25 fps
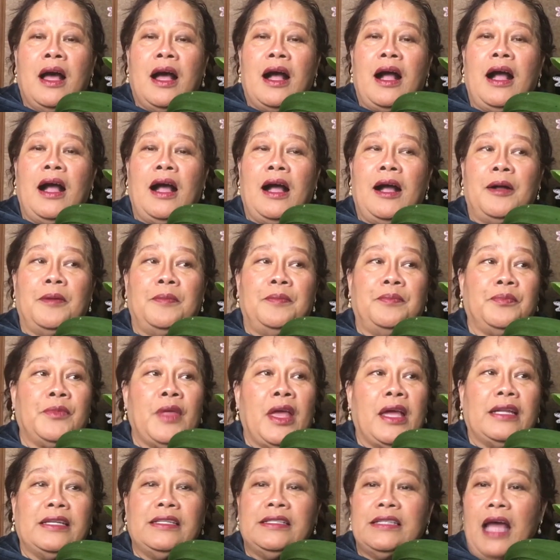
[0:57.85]
um,
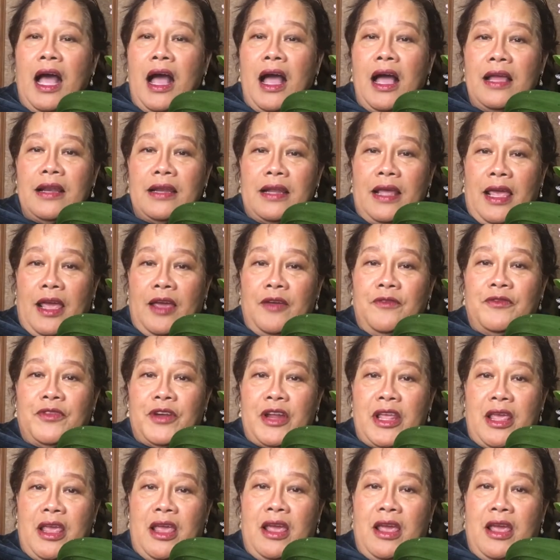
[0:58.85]
not every